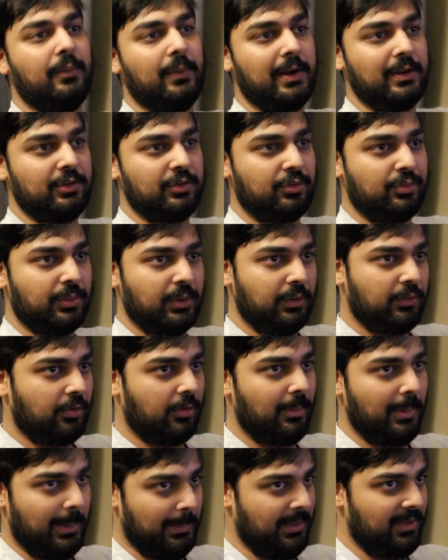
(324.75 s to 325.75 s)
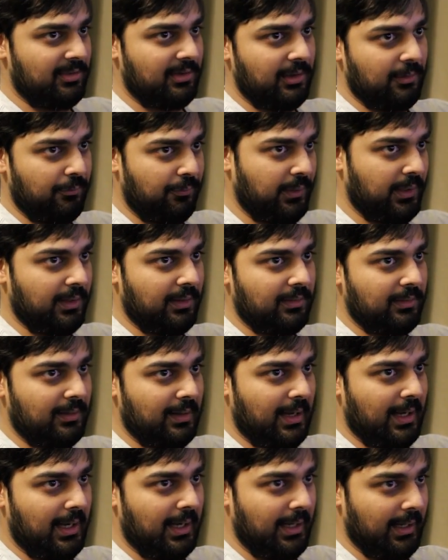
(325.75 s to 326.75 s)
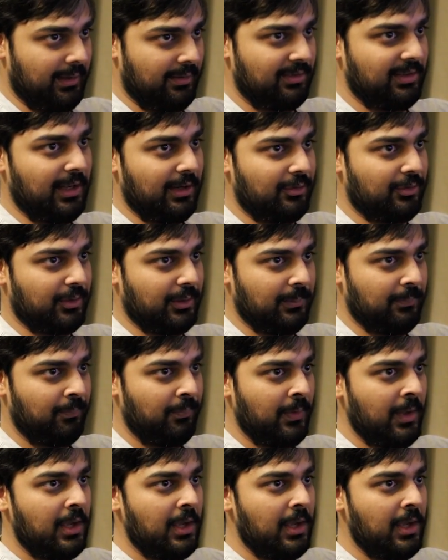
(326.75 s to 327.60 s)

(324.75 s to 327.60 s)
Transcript: registries from msconfig, etc.